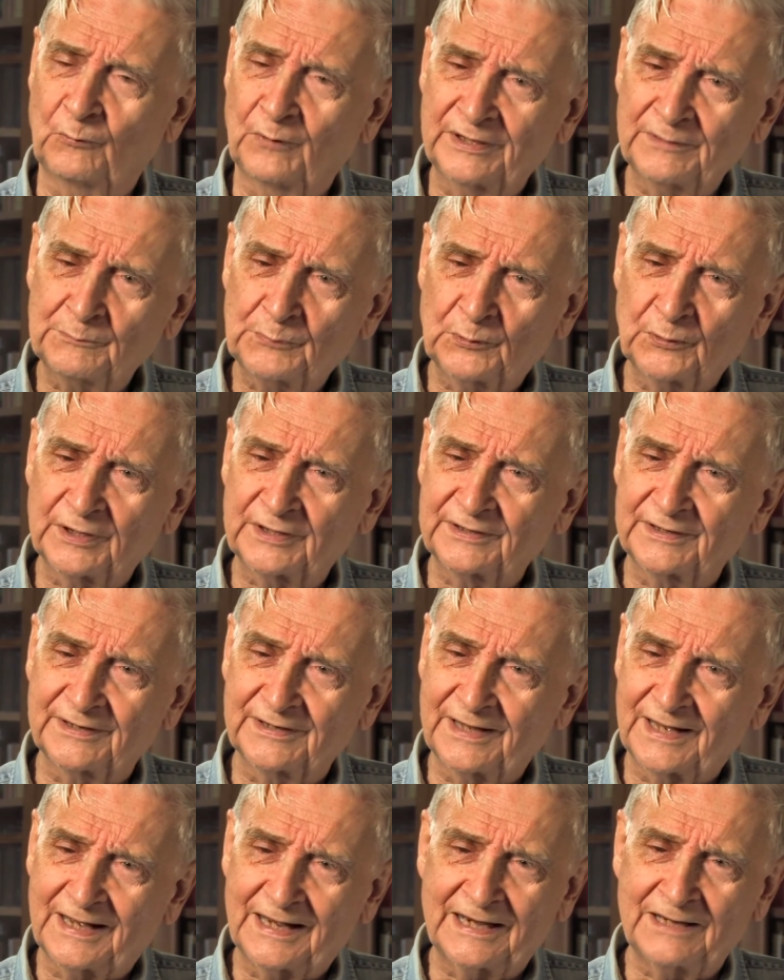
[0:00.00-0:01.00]

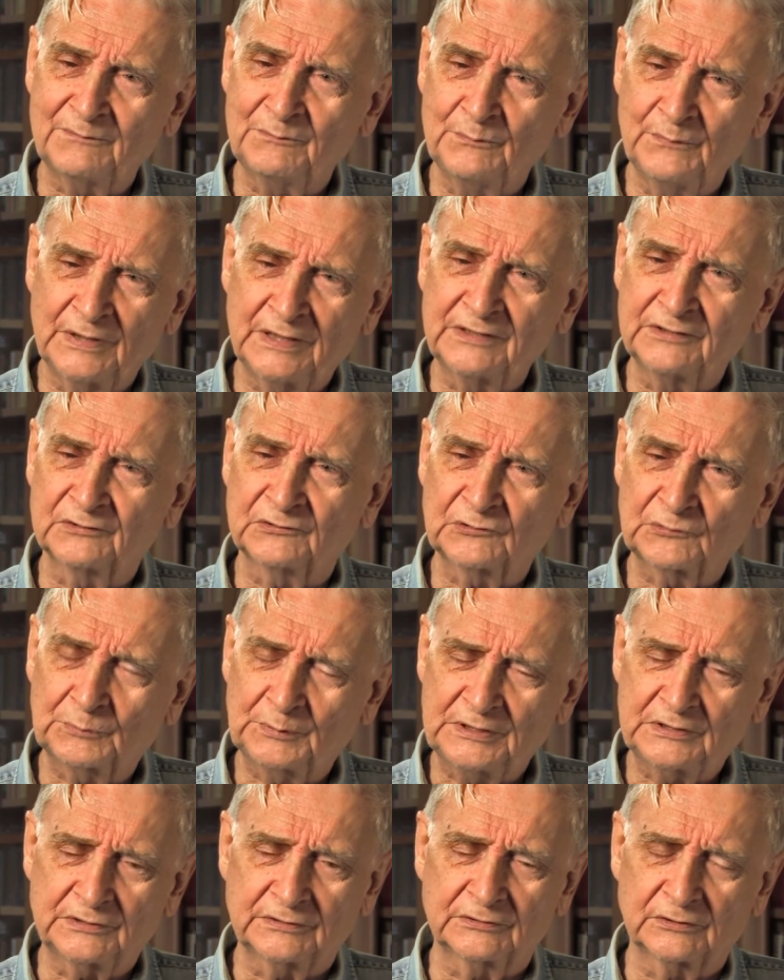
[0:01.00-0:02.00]
1.9 million
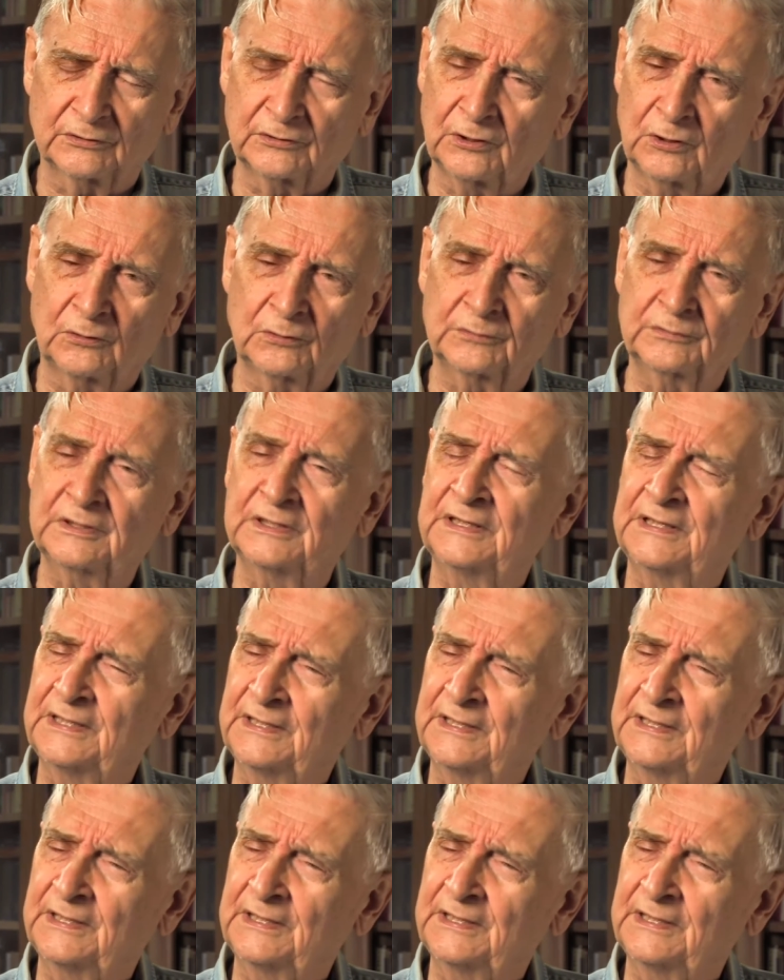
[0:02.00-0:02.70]
species are known.